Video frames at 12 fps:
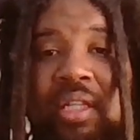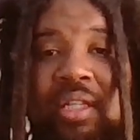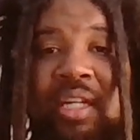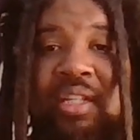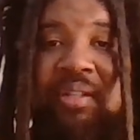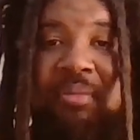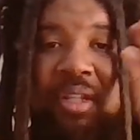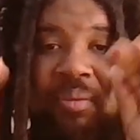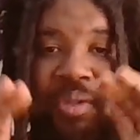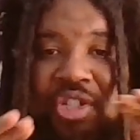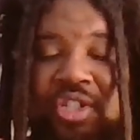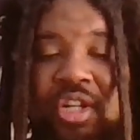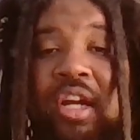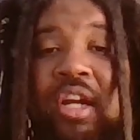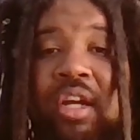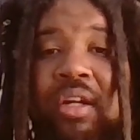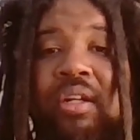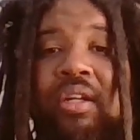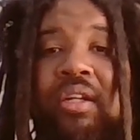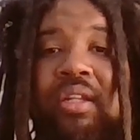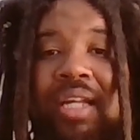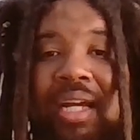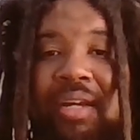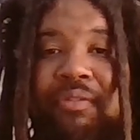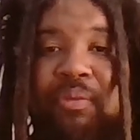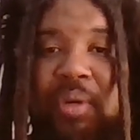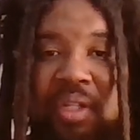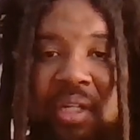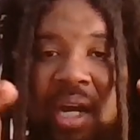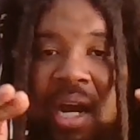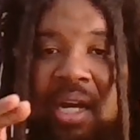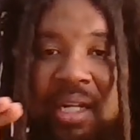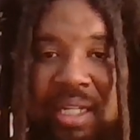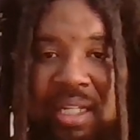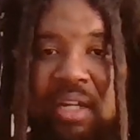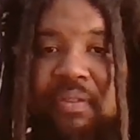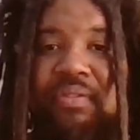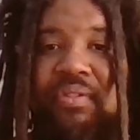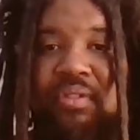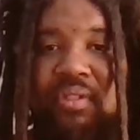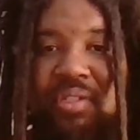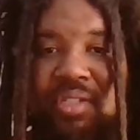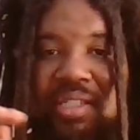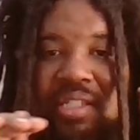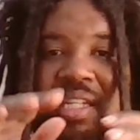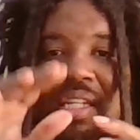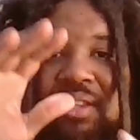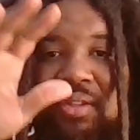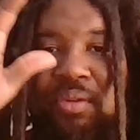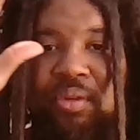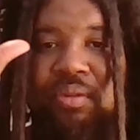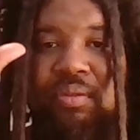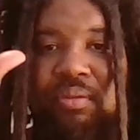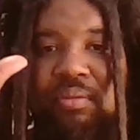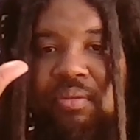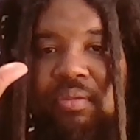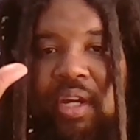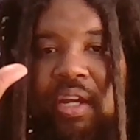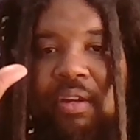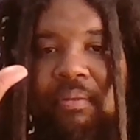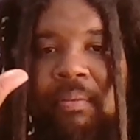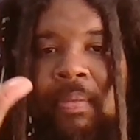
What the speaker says: That is something that we share that with God, a gift to see through, right?